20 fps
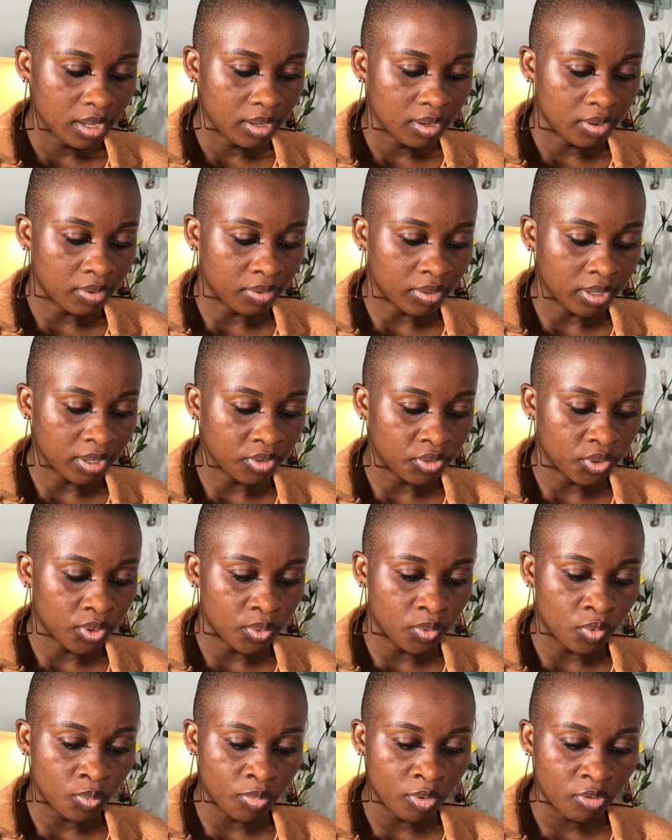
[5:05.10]
Okay, so
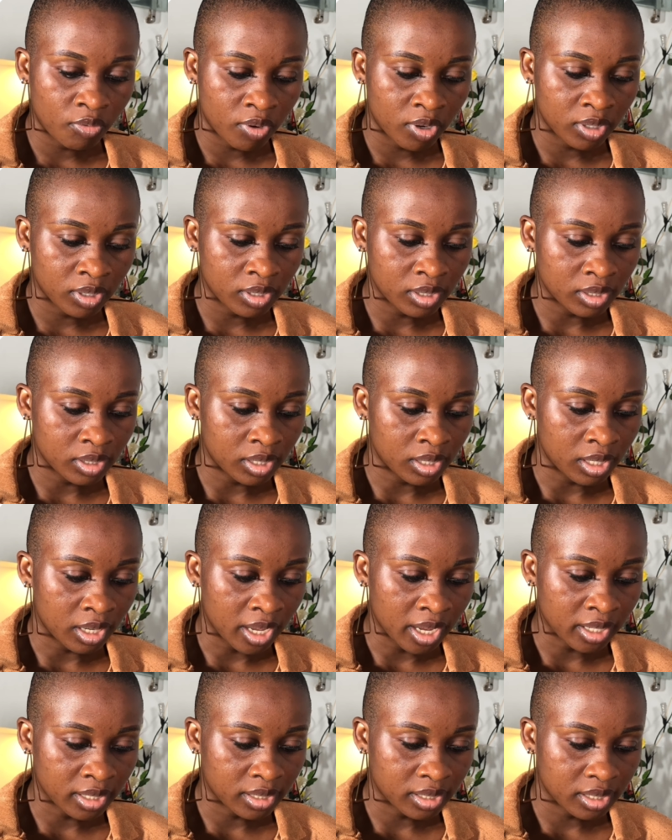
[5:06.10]
we'll move on to the
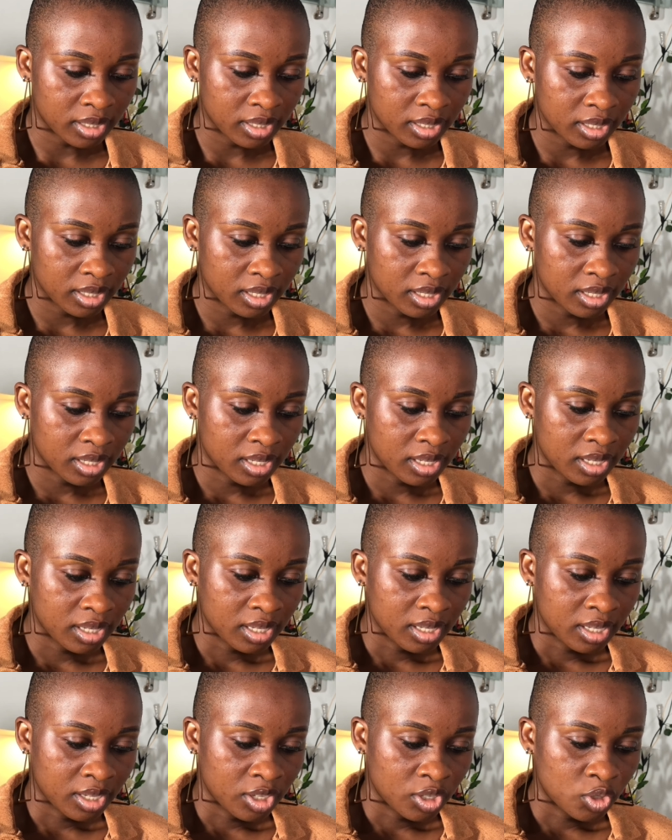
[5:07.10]
next.
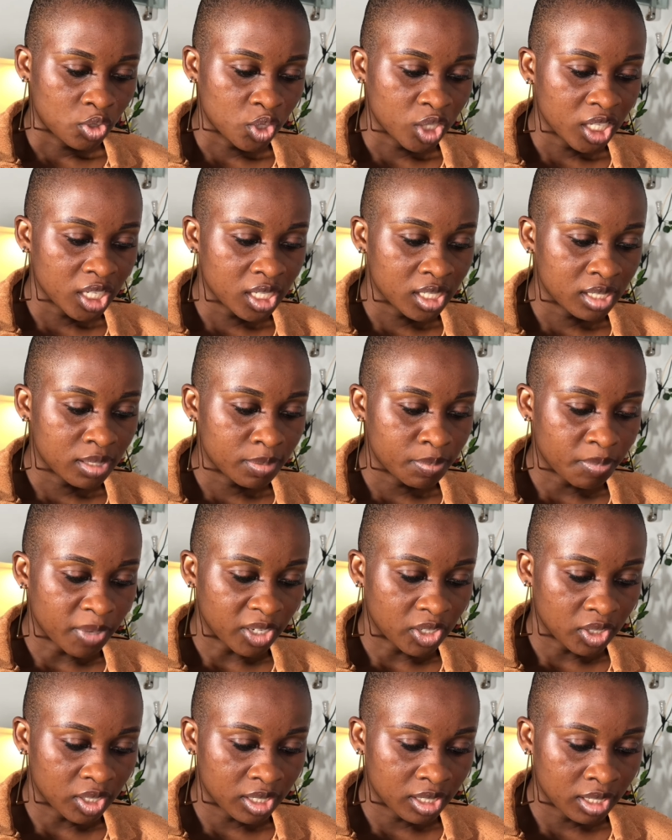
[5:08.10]
So this
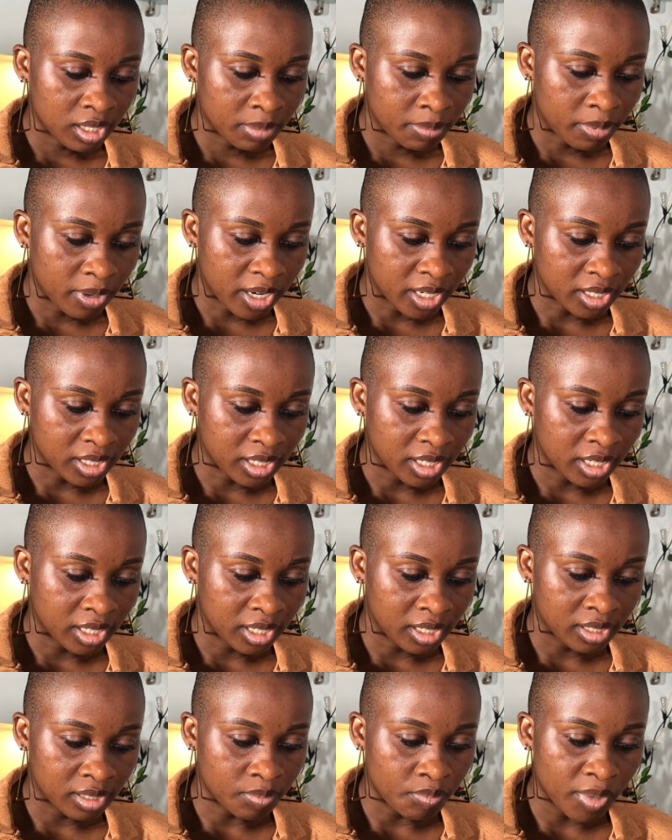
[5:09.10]
particular part here,
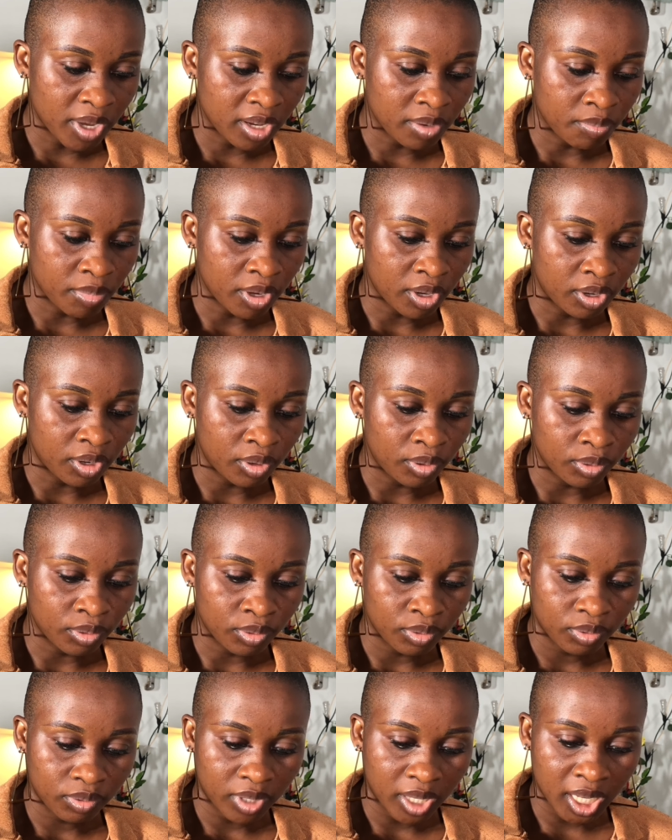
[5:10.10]
this main menu,
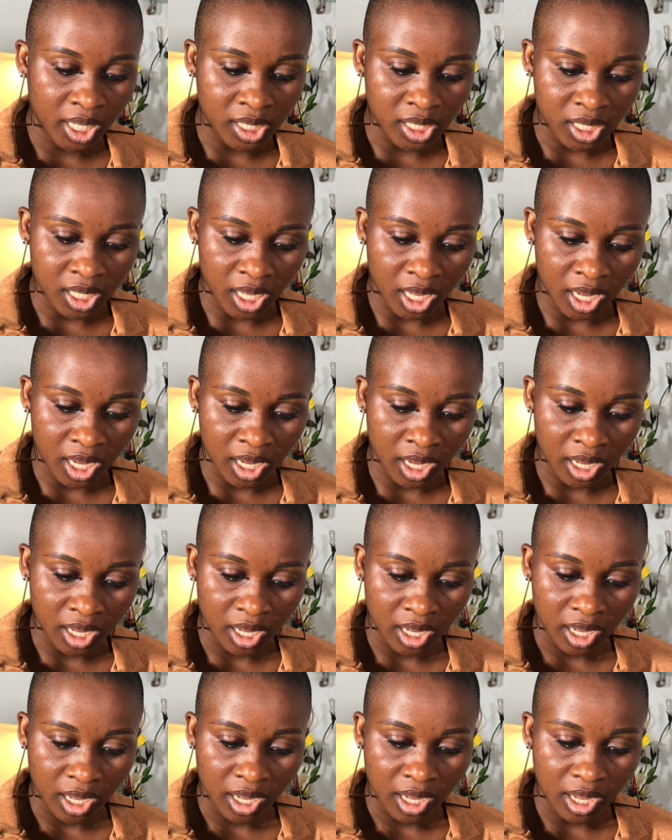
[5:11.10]
it's here,
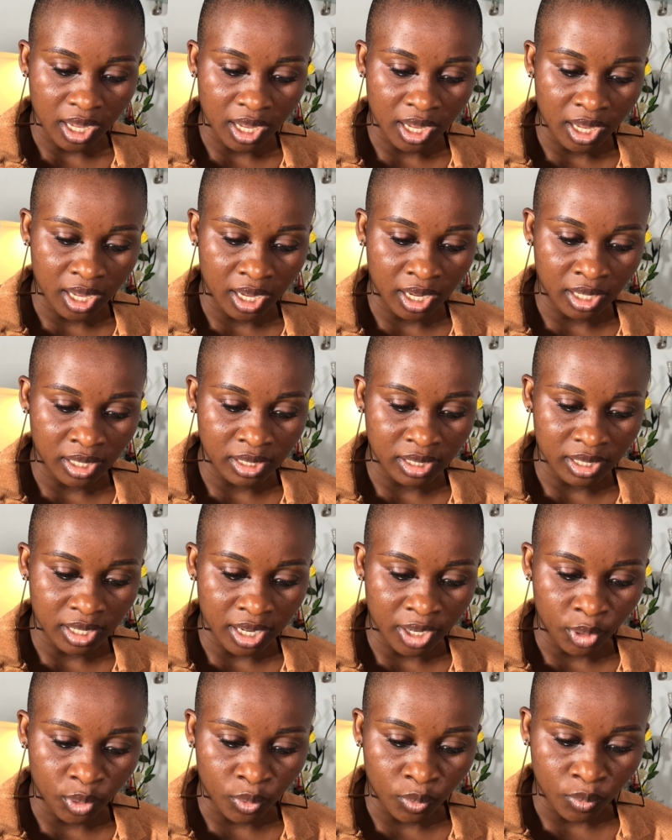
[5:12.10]
and
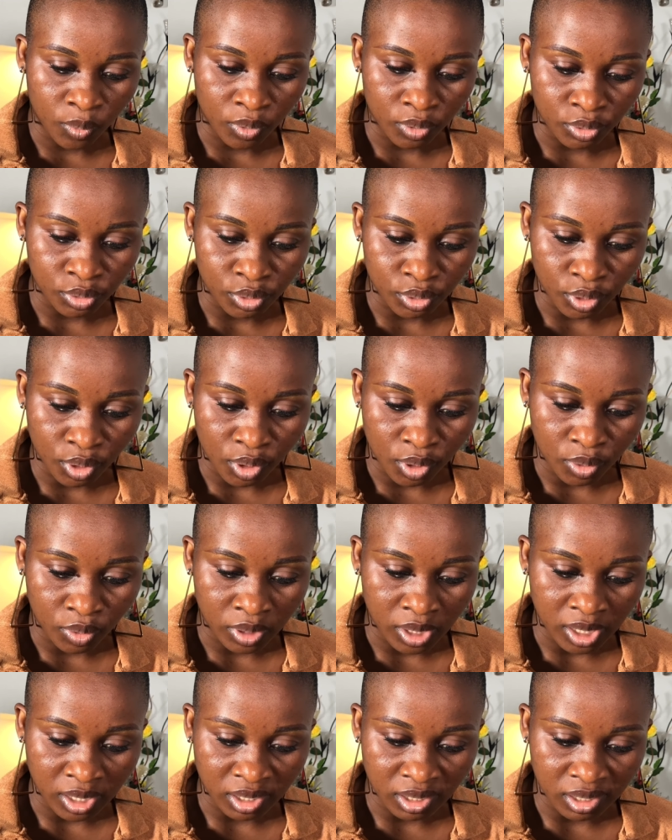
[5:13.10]
I don't want all
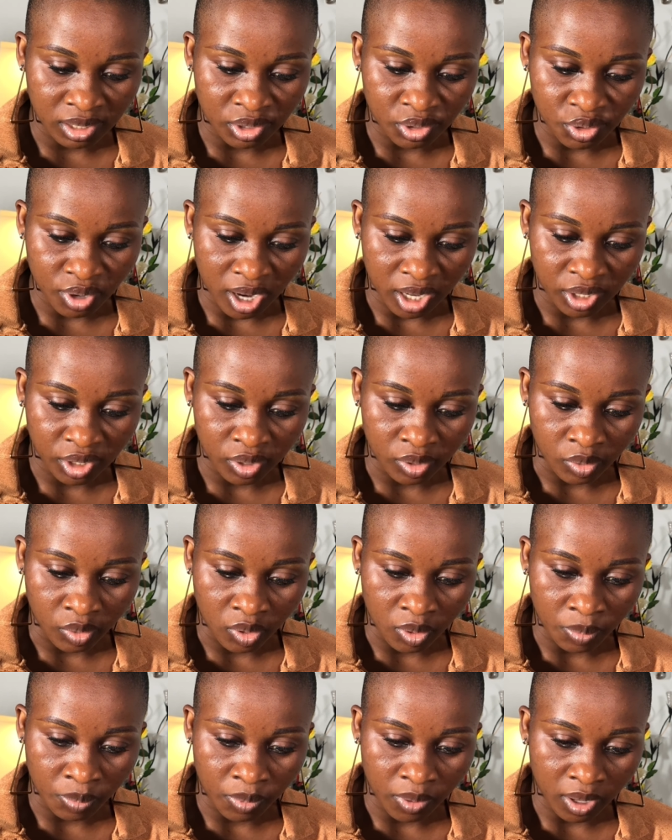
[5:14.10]
this distraction
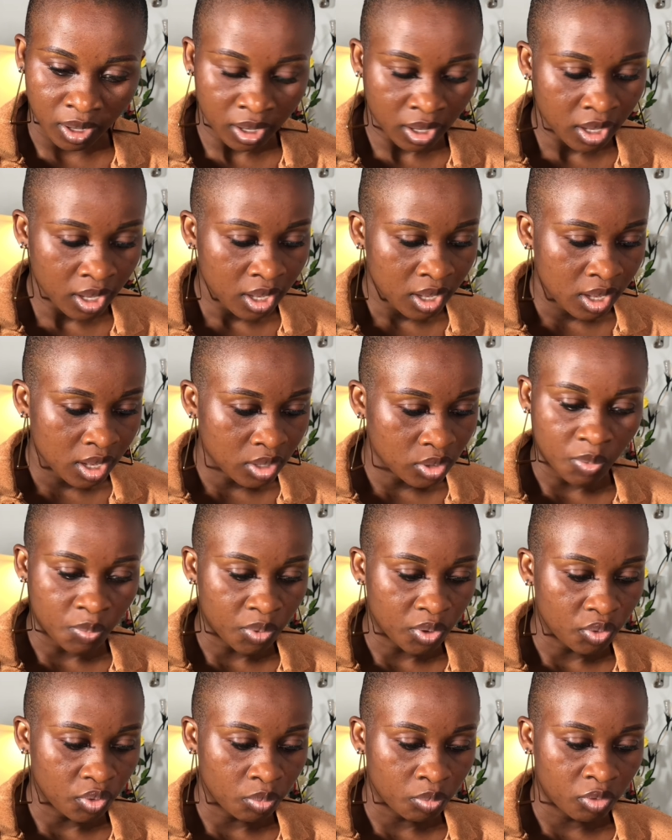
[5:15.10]
up here. I'll be
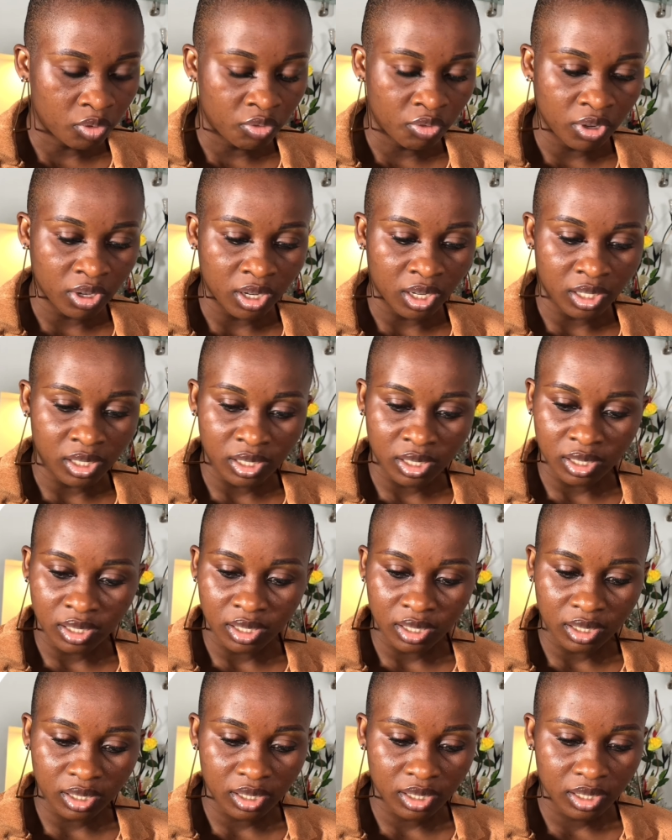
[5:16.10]
removing it.
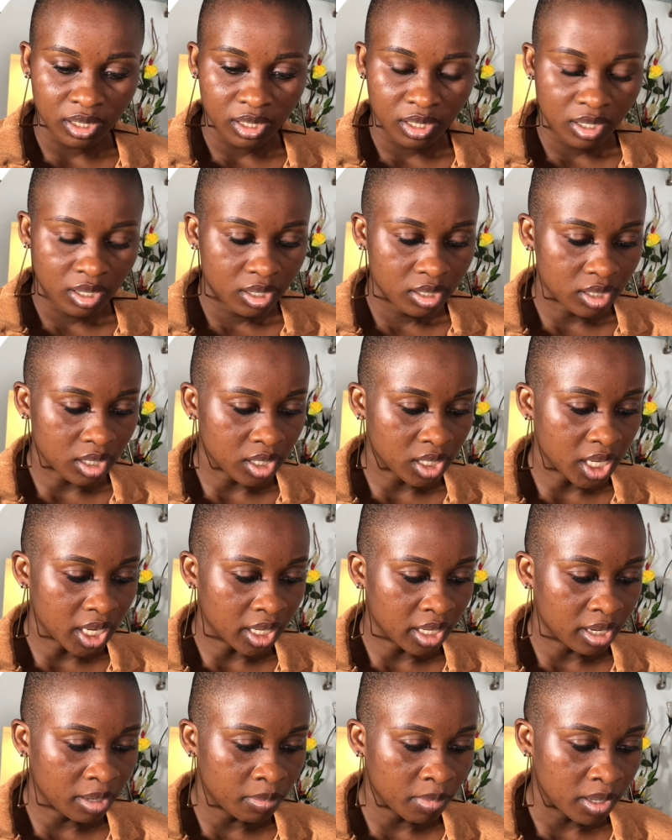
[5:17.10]
So I take
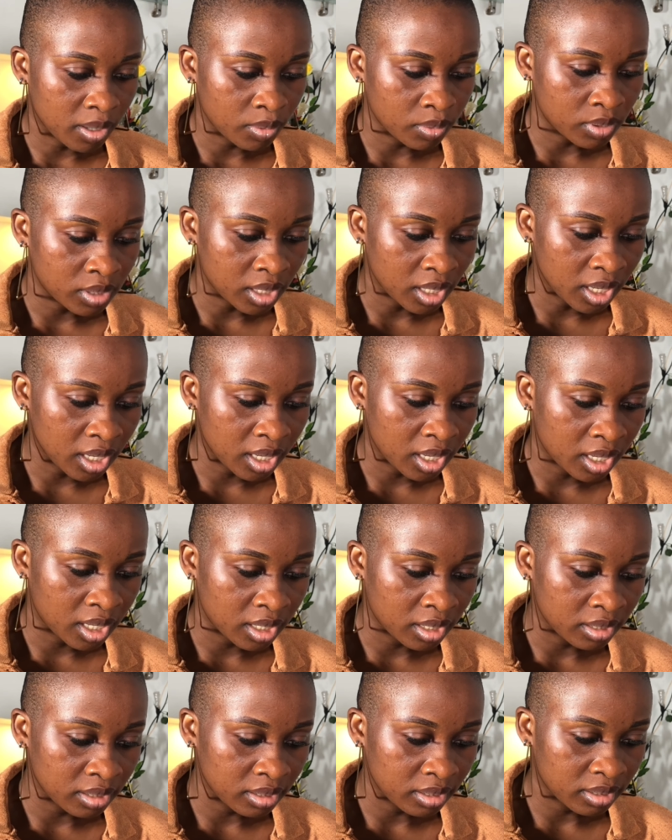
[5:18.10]
them out
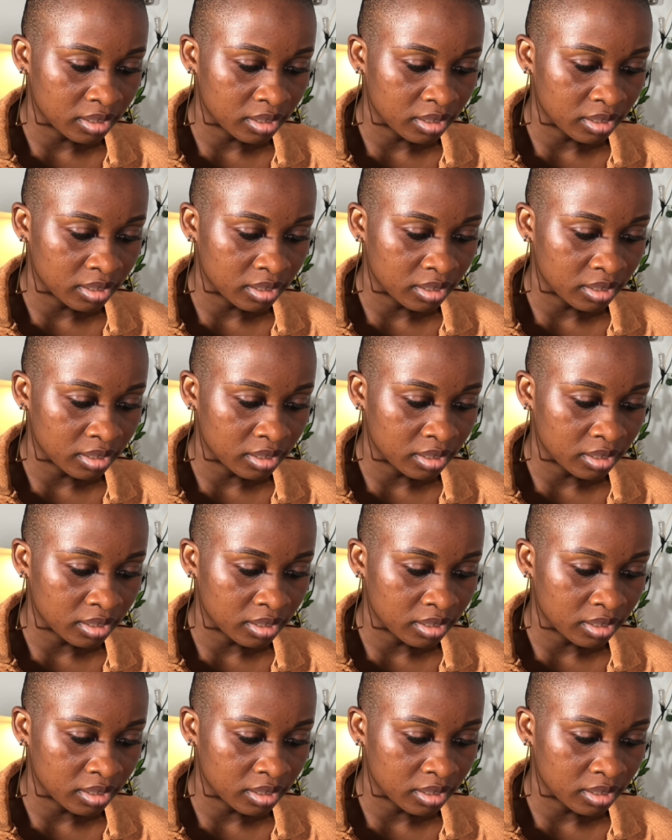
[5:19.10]
and